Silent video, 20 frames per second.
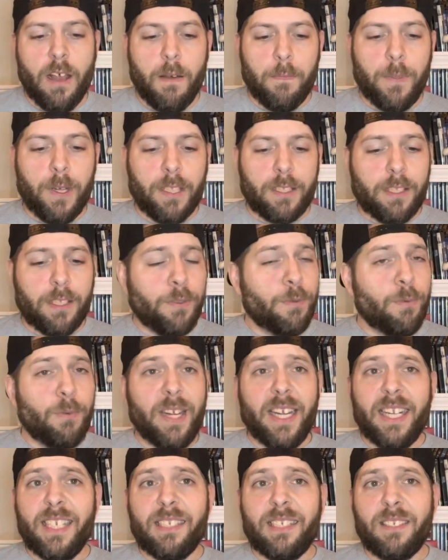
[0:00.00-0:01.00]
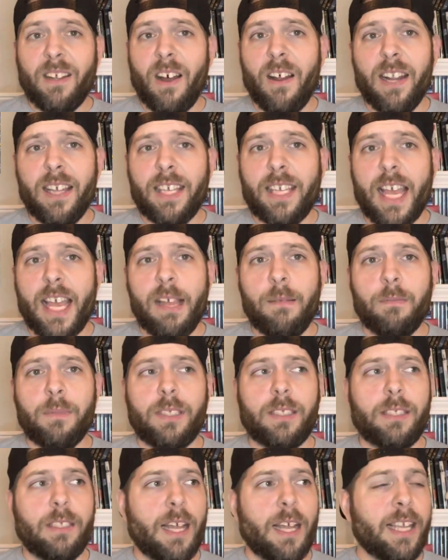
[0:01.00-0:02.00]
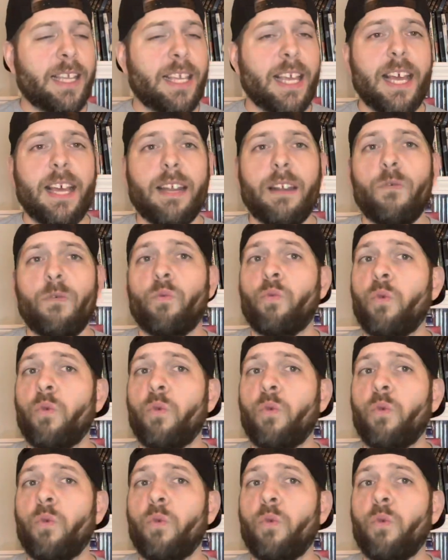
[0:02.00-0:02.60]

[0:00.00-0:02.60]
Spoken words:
But the 3D Sonic games, again,